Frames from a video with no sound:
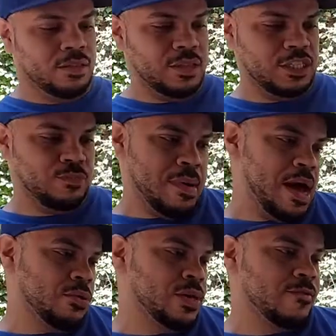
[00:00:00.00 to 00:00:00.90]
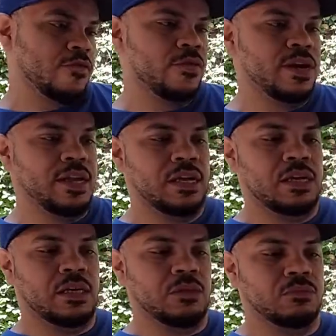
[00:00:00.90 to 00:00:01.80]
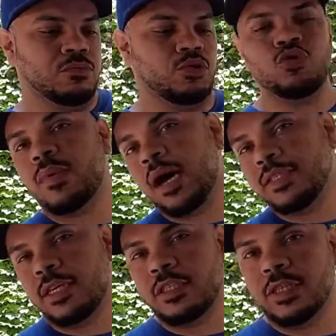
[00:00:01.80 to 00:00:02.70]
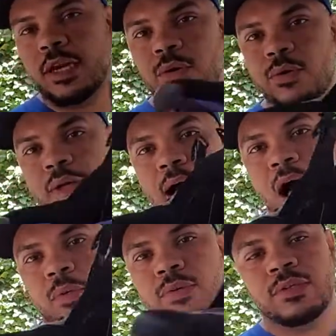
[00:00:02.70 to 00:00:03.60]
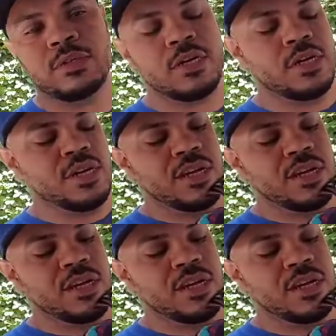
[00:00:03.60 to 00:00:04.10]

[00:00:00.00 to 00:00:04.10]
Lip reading: this model never really drew my attention, let alone the Aquas.